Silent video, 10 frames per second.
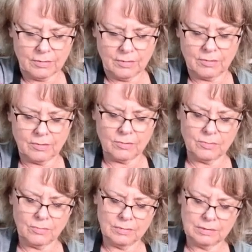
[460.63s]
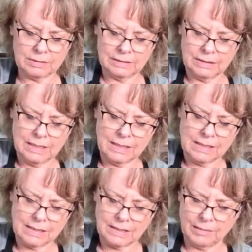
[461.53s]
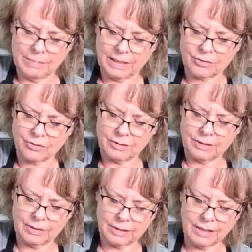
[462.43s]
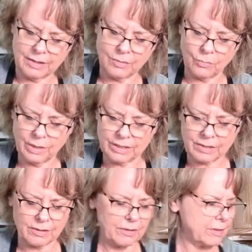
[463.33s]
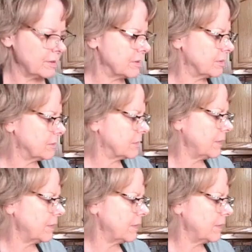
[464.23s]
So I'm actually going to take a whisk to this